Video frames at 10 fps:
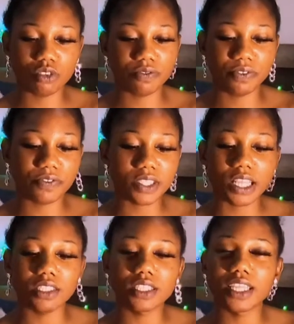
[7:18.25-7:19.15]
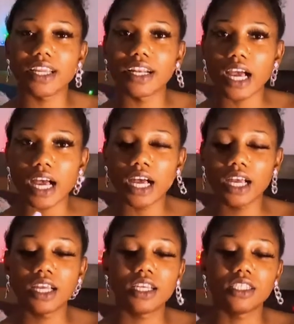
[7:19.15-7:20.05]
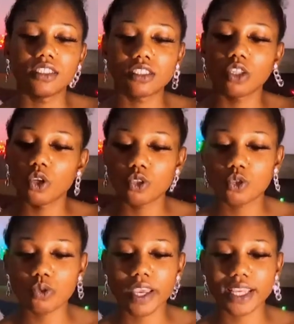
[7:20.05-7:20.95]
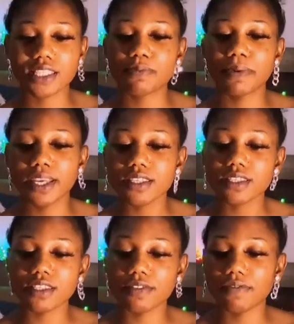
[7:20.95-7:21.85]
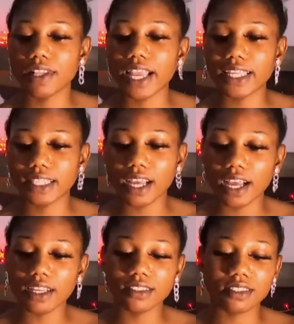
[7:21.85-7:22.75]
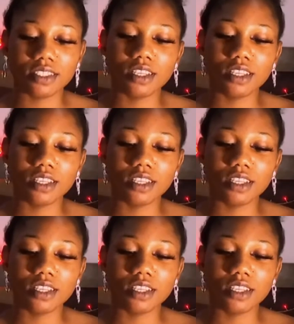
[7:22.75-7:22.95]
15,000 naira is not too expensive like that.